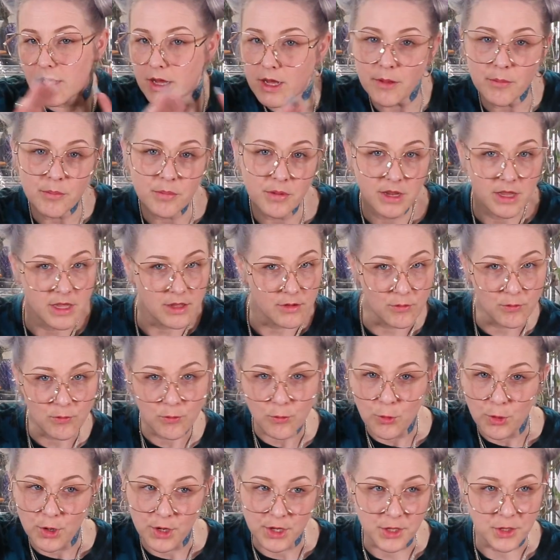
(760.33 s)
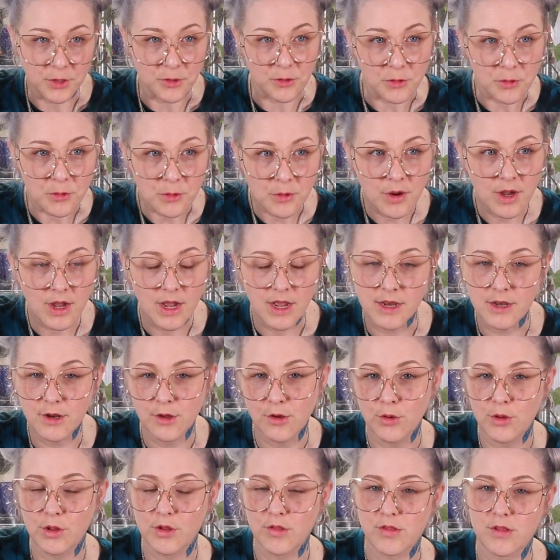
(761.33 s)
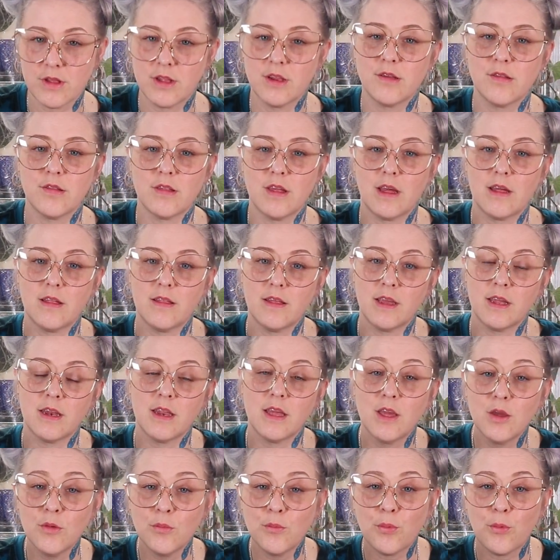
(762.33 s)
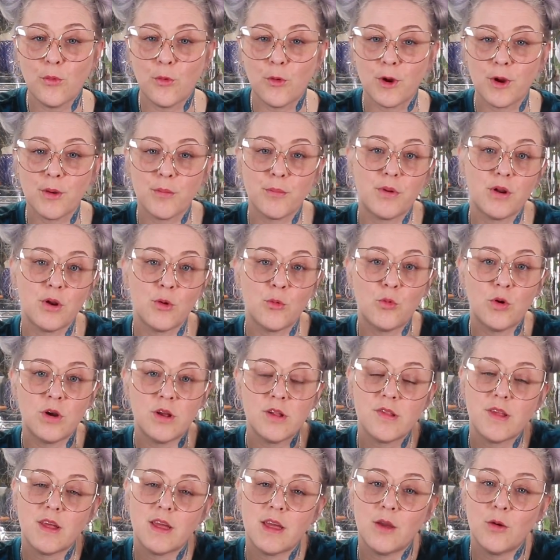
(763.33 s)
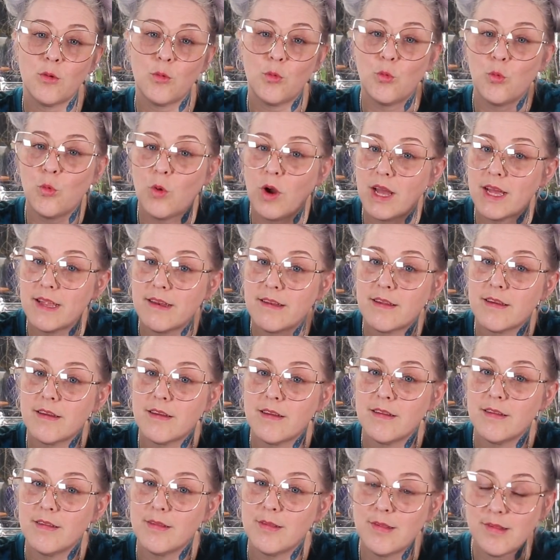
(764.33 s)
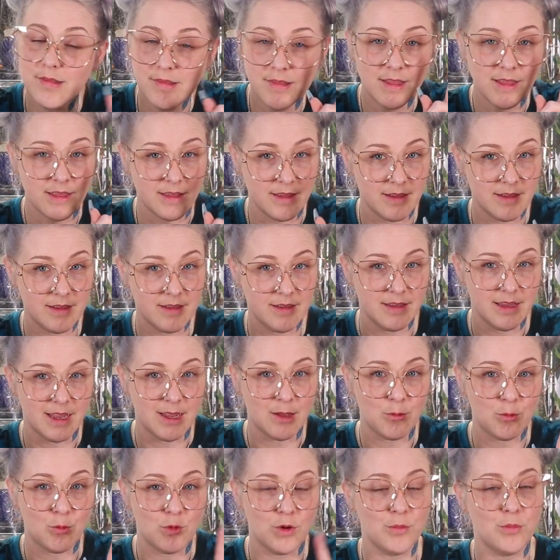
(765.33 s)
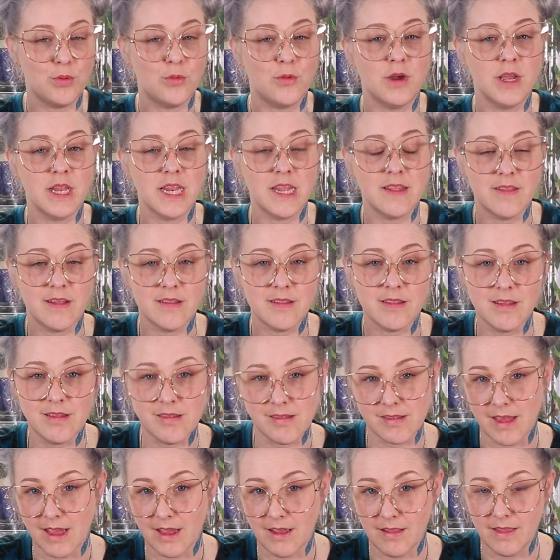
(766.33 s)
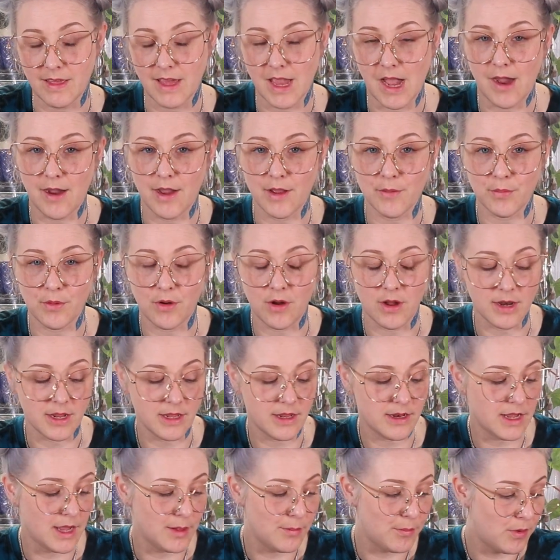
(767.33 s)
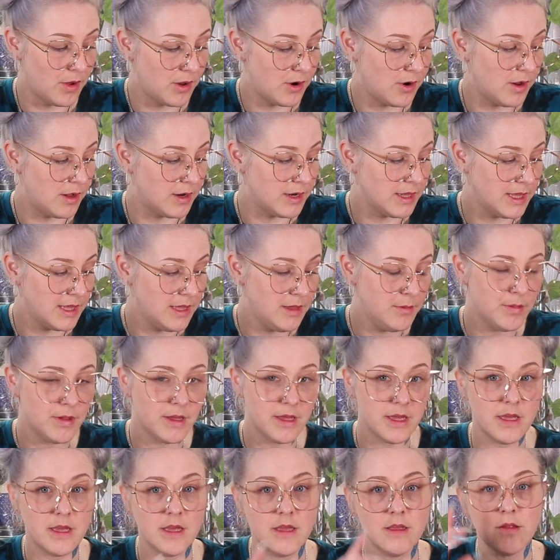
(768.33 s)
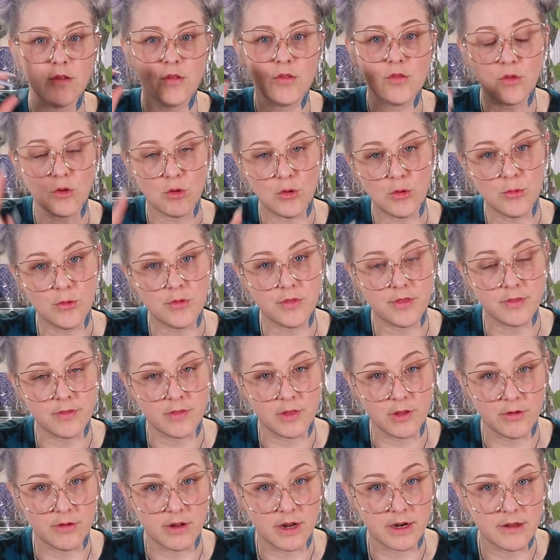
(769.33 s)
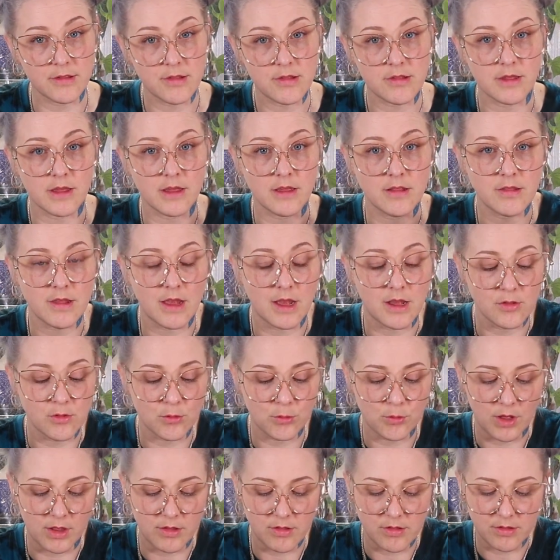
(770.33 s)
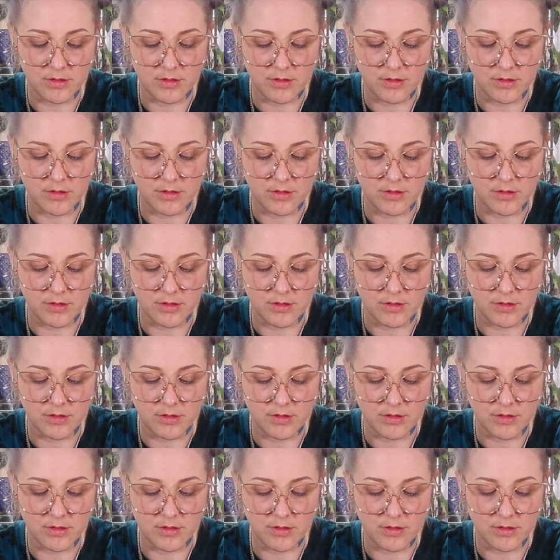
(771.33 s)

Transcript: update for you. I know it's not exactly an import, but it was a wet stick at one point, and that's exactly how I bought it. I bought it on eBay, sold within the United States as a wet